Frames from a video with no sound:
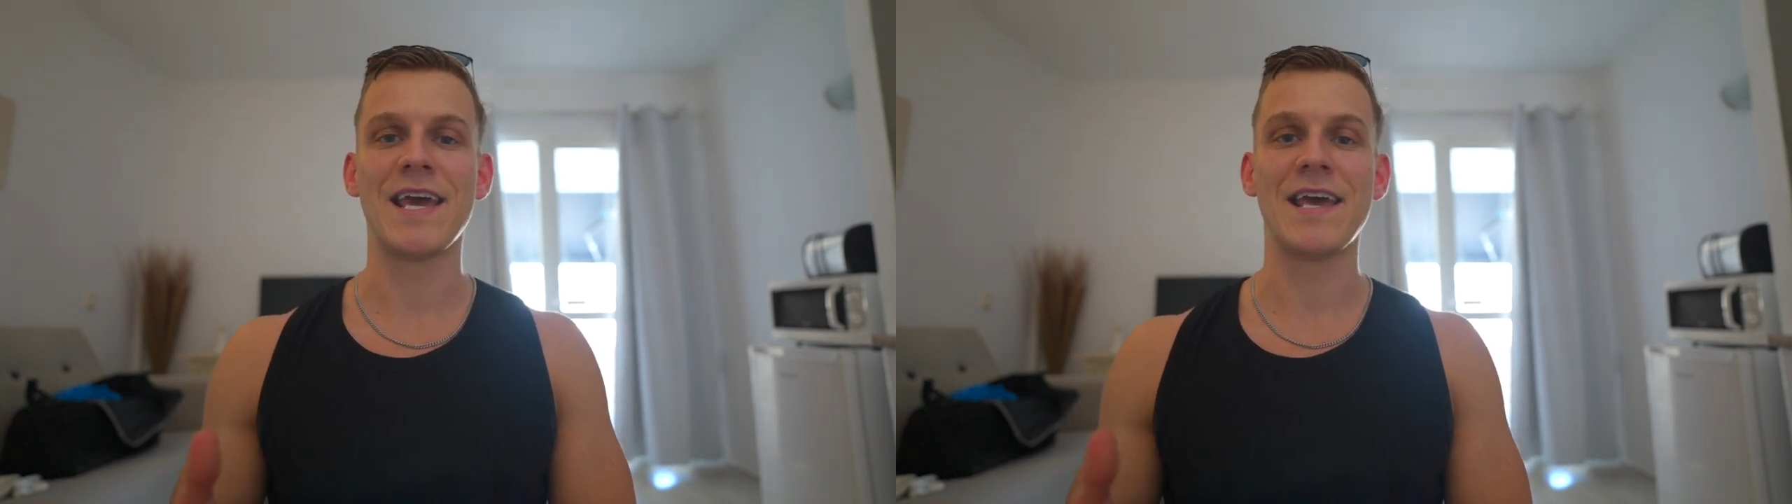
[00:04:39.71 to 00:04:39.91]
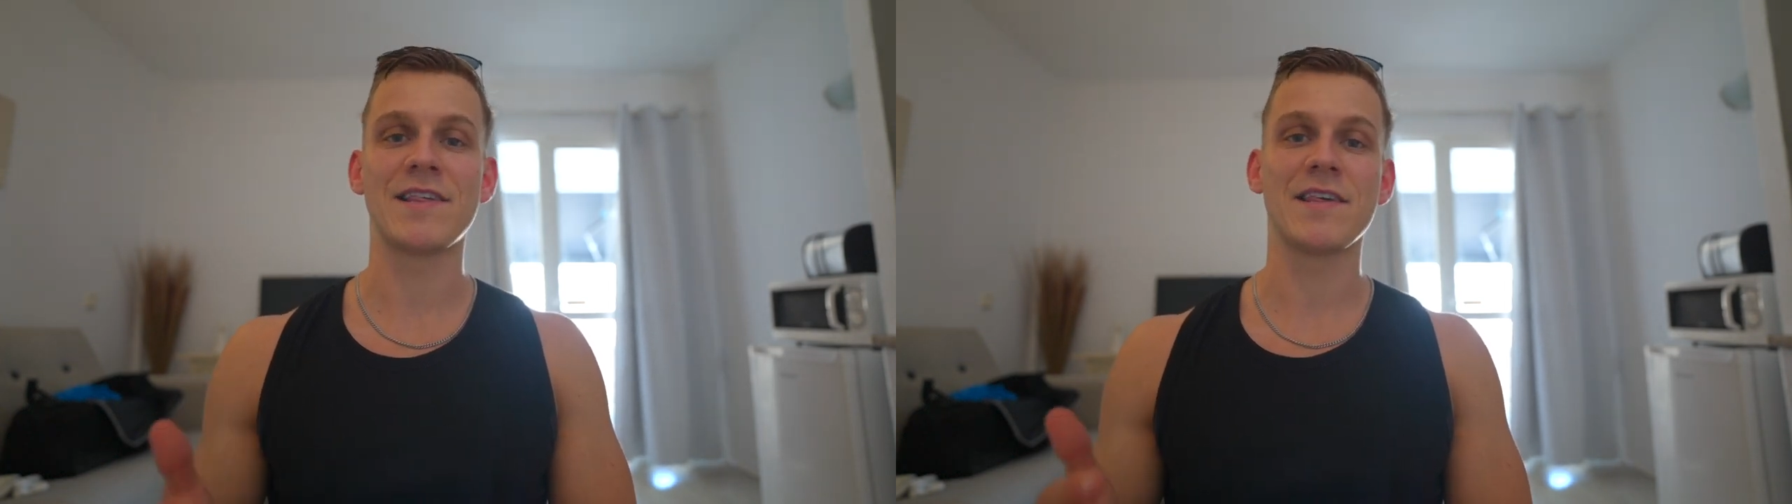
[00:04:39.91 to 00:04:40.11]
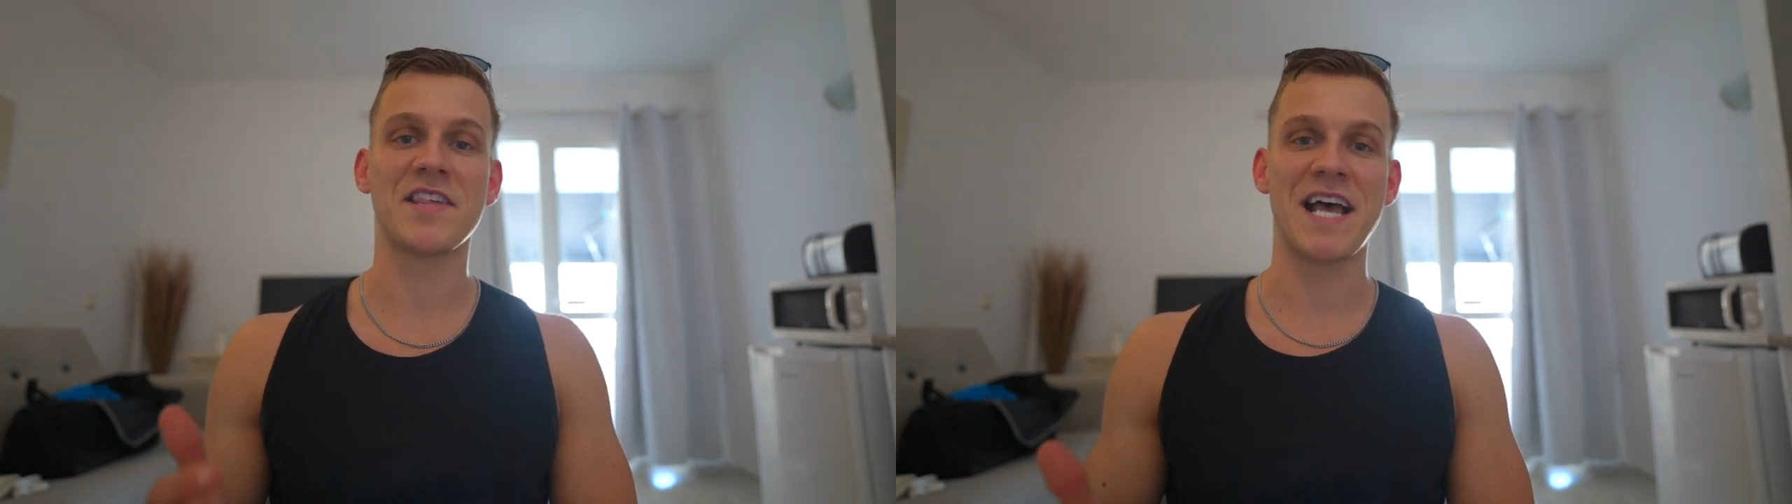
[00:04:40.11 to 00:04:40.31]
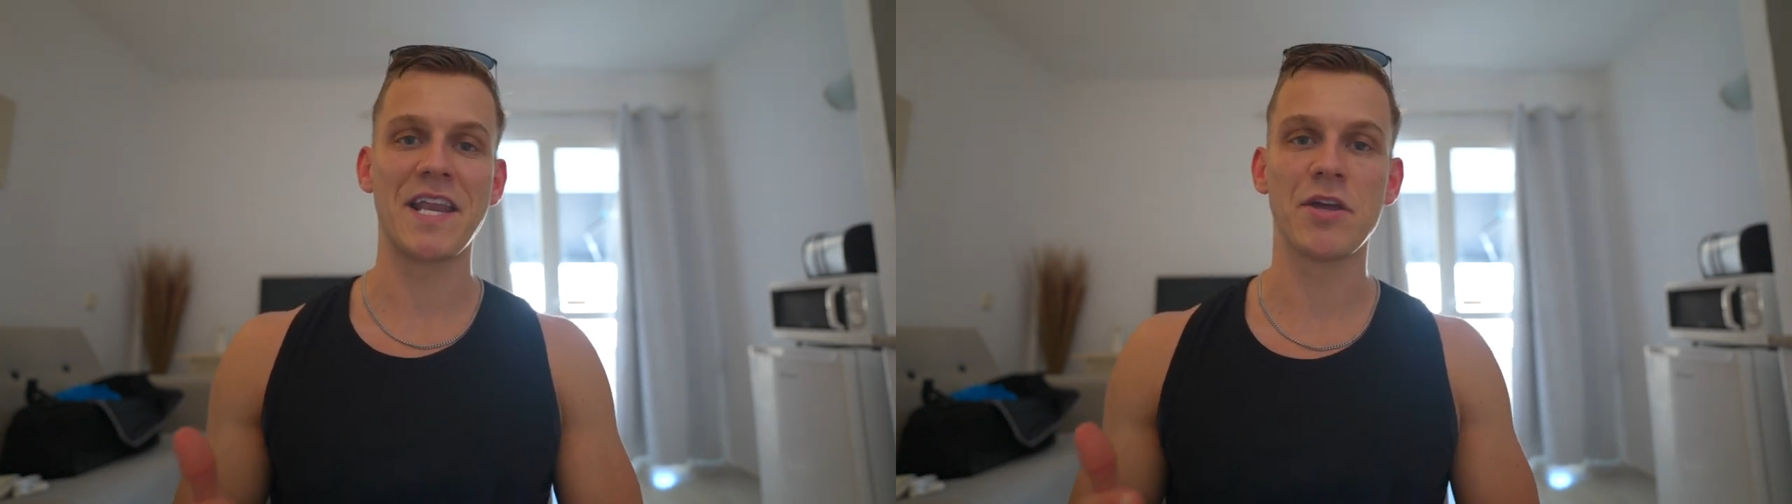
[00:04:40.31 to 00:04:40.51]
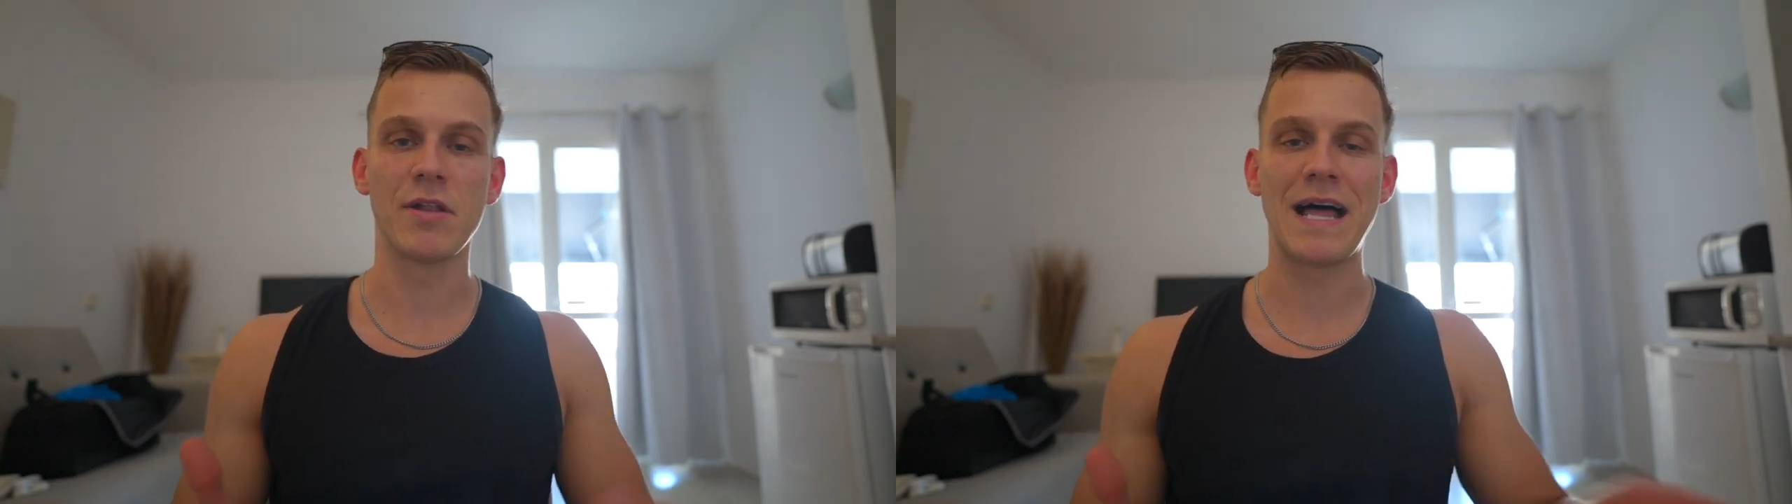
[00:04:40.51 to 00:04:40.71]
is
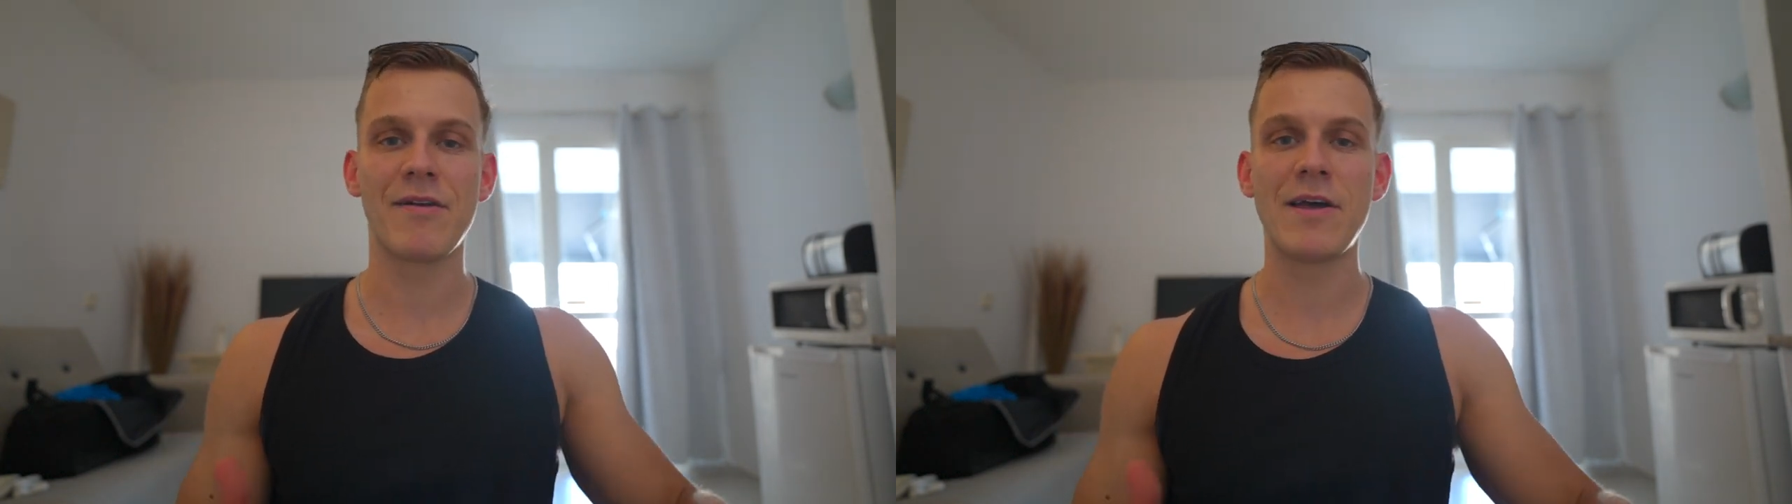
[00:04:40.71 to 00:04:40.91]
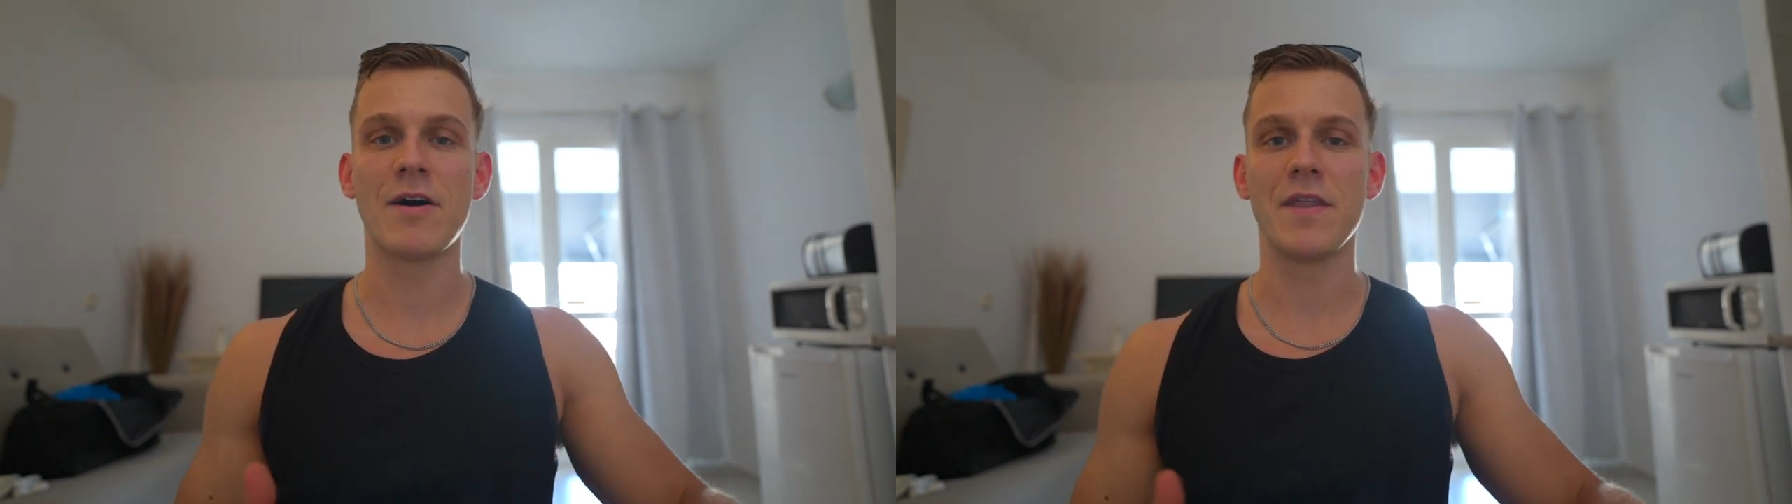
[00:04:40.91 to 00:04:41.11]
Santa Eulària,